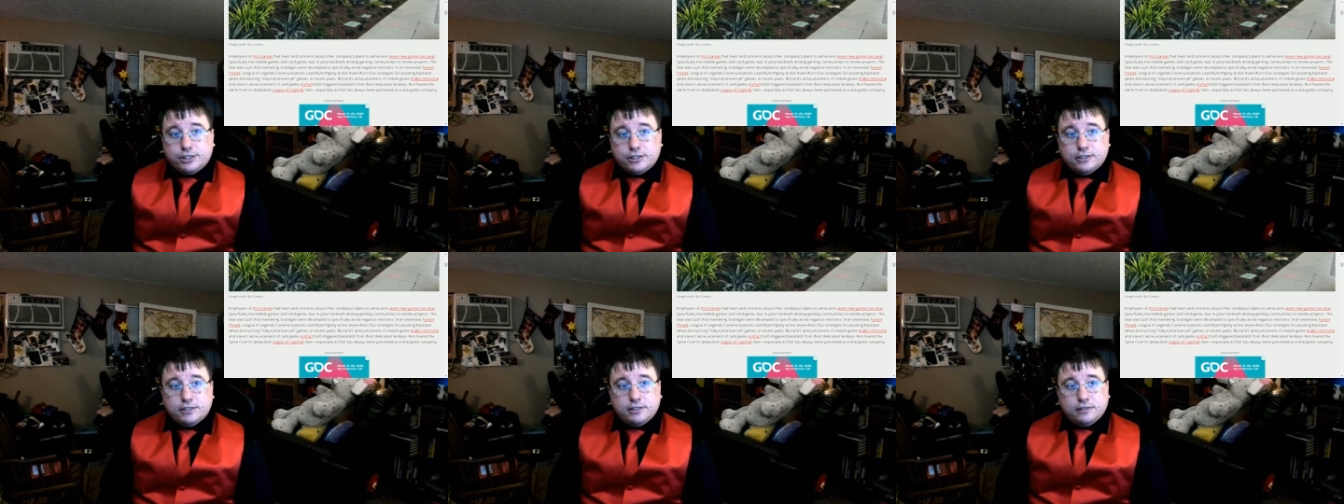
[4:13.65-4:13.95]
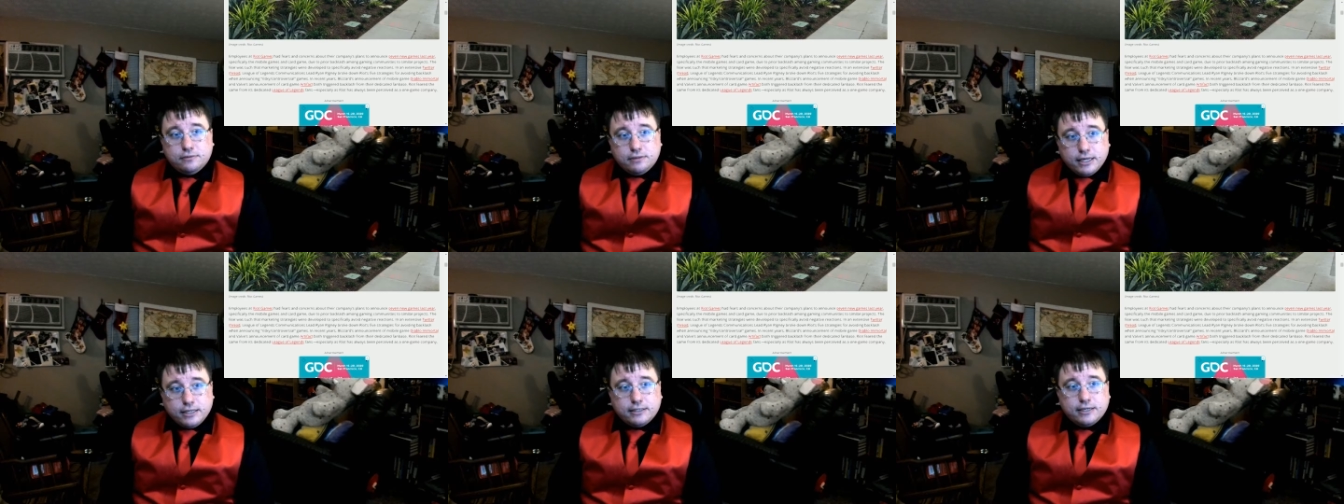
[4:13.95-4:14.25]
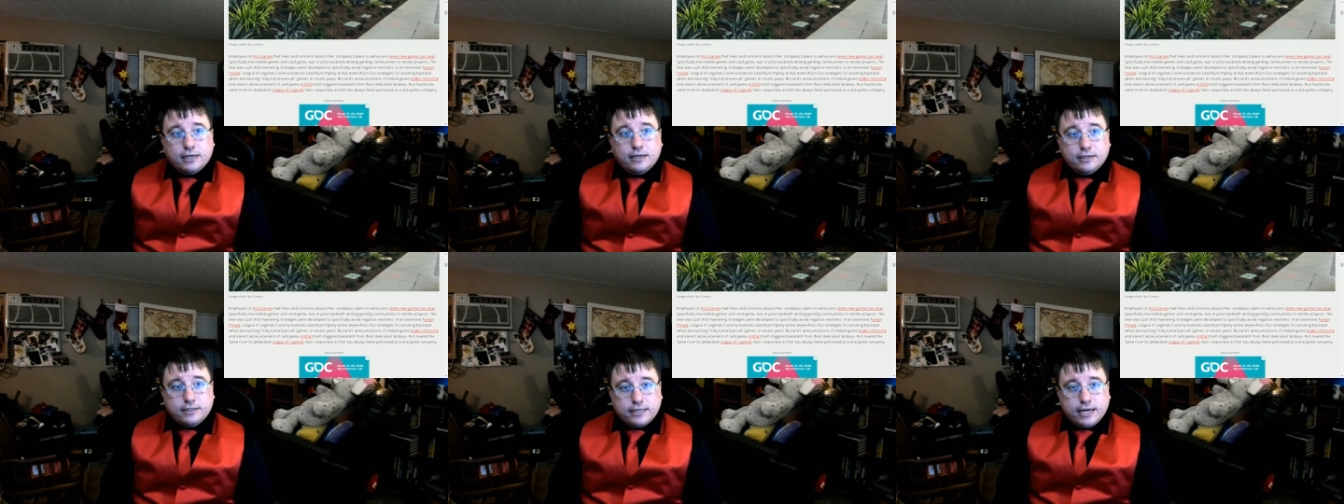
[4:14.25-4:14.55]
they tend to
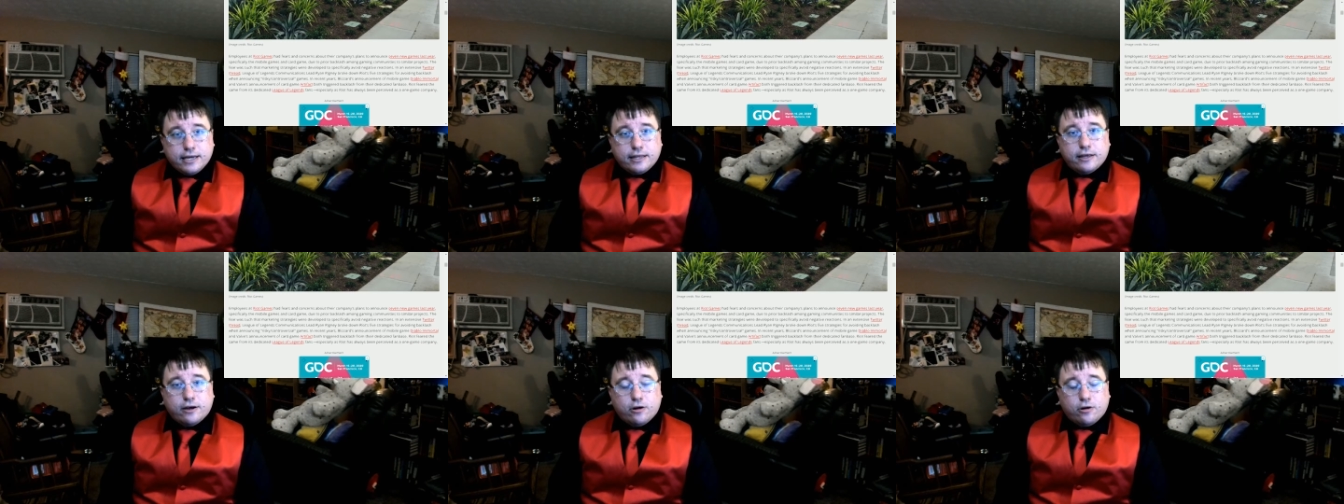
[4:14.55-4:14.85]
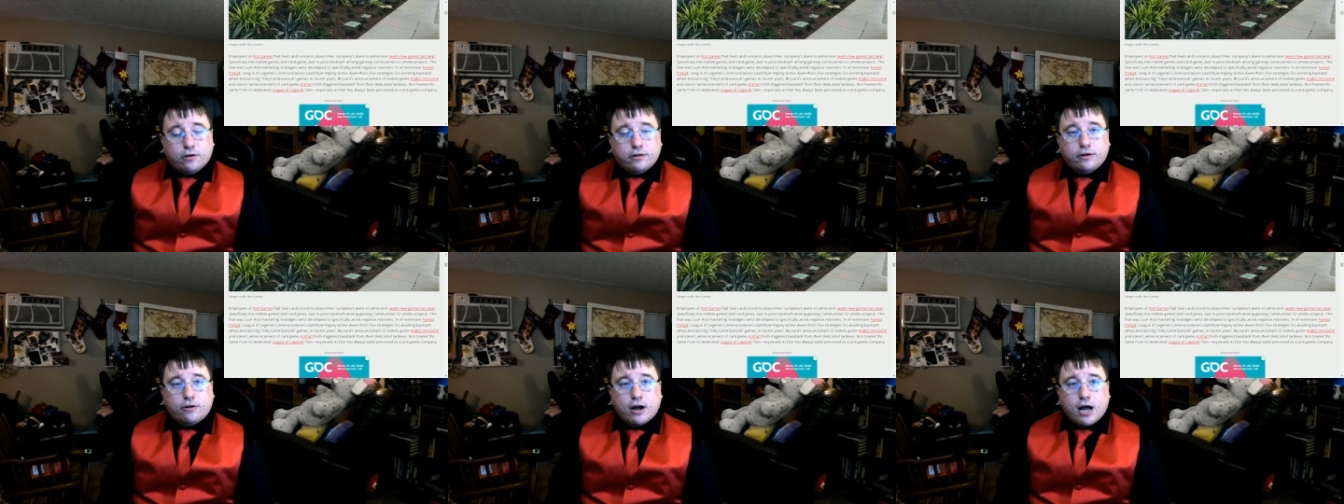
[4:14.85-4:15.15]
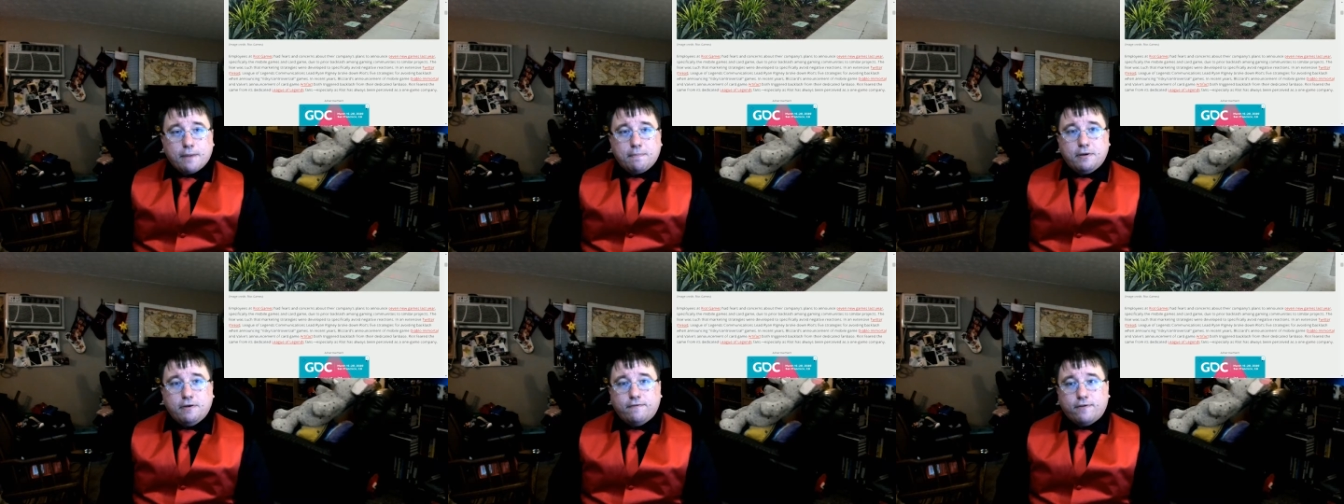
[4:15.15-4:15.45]
take their IP
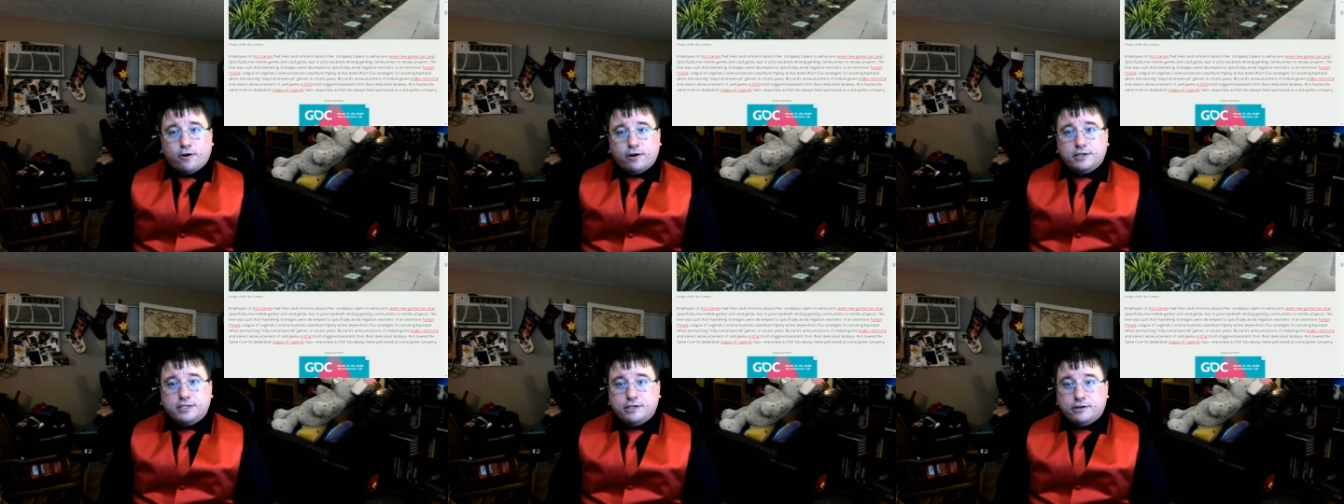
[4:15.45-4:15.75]
very seriously.